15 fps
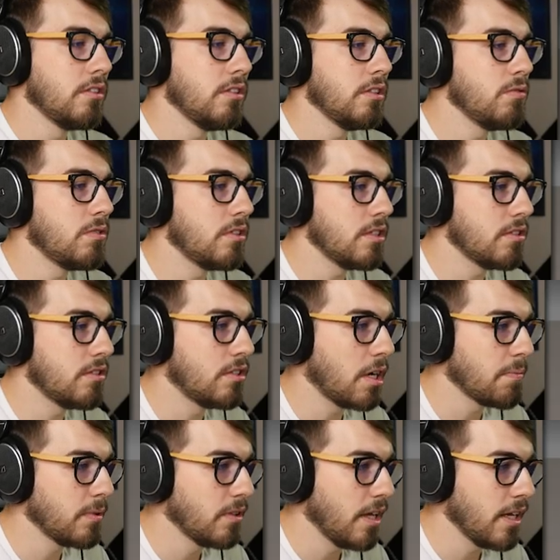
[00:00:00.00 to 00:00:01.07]
use this
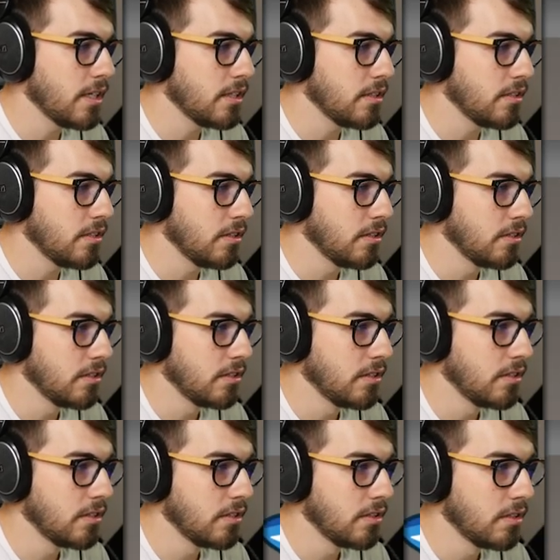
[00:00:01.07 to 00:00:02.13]
double-ended
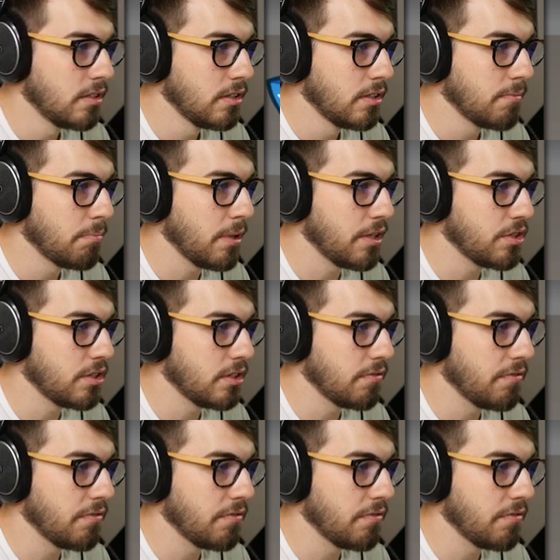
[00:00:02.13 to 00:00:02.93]
pleasure